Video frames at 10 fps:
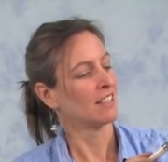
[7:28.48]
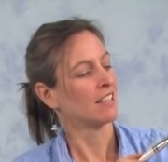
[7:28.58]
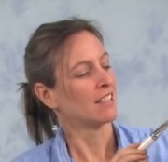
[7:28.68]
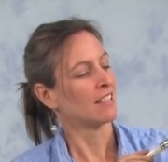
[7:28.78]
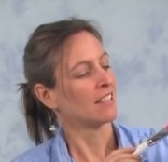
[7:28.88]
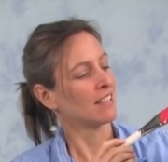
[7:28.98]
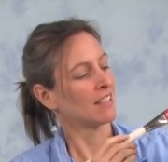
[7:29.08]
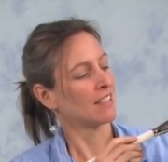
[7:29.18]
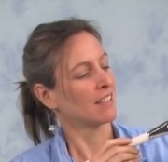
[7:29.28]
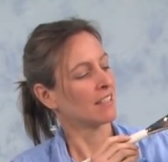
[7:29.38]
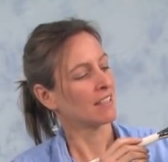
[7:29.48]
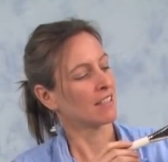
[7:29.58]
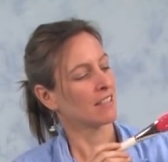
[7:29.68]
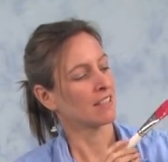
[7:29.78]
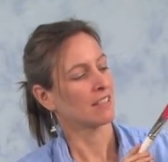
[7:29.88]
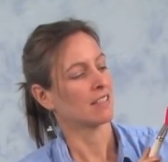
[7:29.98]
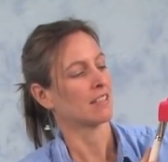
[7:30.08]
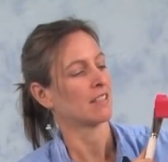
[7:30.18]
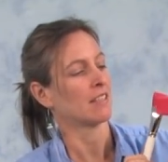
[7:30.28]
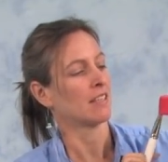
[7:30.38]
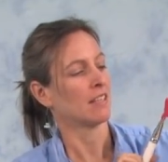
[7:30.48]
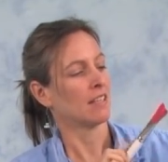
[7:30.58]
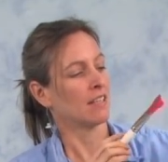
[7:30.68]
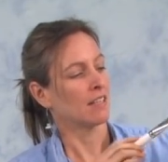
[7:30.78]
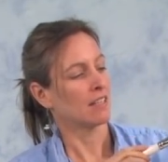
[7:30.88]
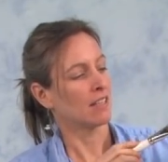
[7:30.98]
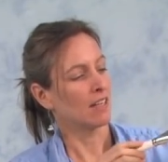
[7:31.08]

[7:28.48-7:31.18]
(no one is talking)